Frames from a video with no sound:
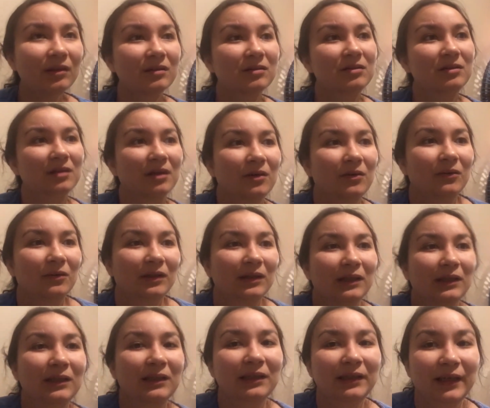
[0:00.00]
So
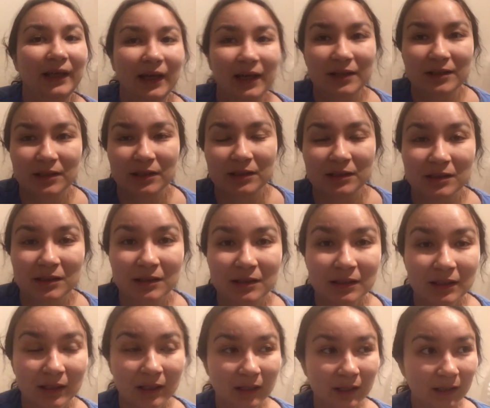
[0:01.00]
uh, he had to
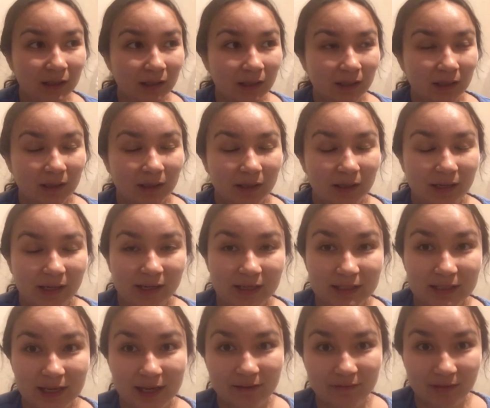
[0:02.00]
he had
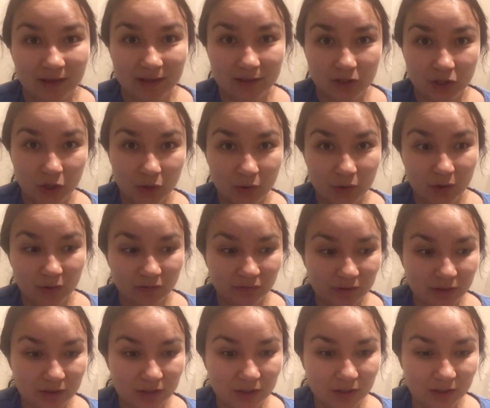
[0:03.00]
to have that towed over
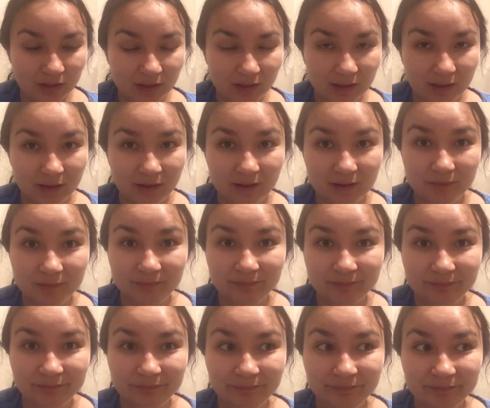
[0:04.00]
to the um
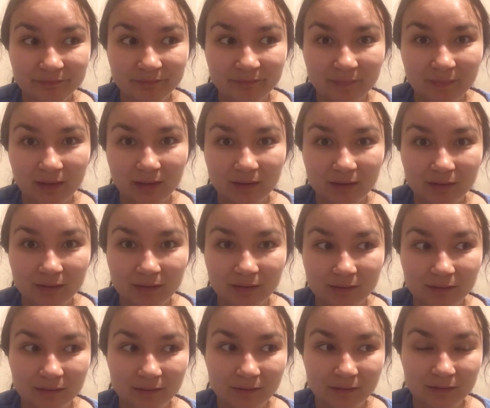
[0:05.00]

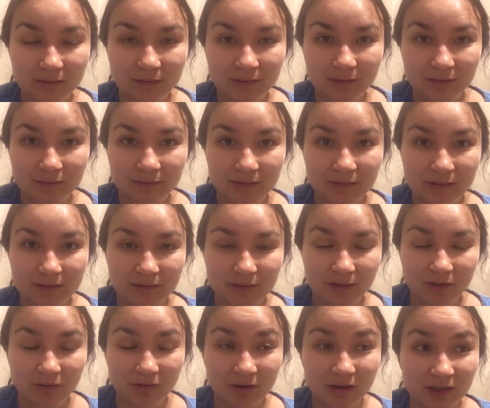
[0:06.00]
the, the
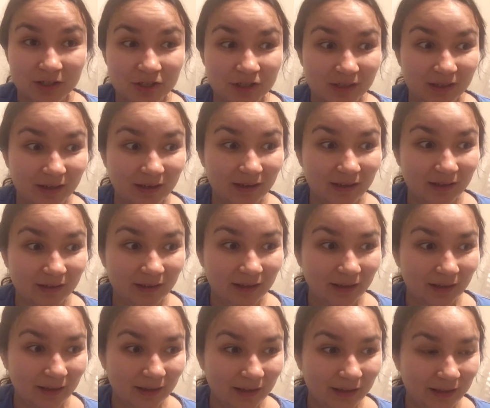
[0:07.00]
garage again
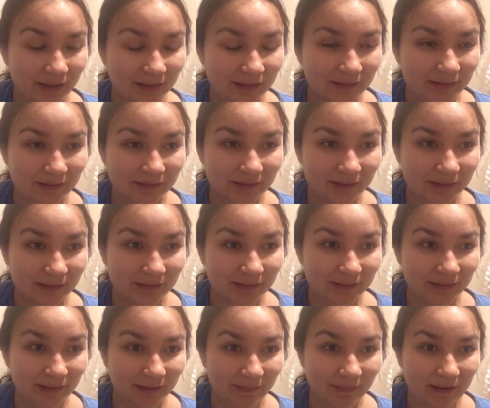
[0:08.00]
and uh,
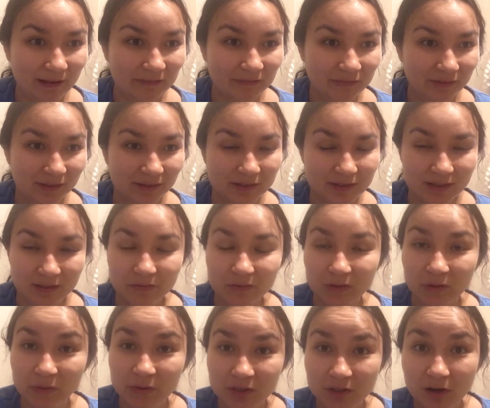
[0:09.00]
get that fixed, even
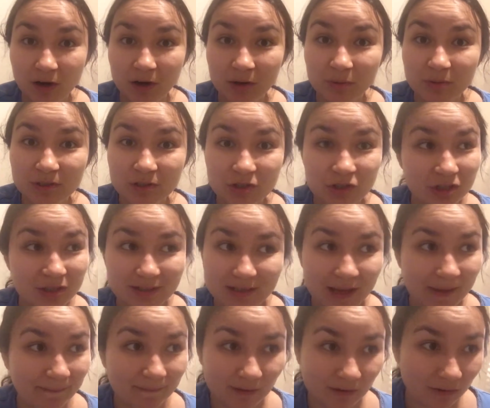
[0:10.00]
though his car was just
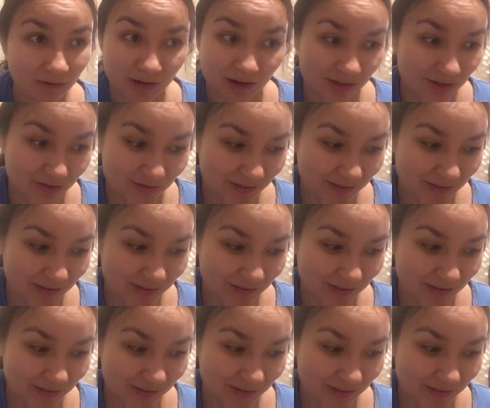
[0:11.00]
at the garage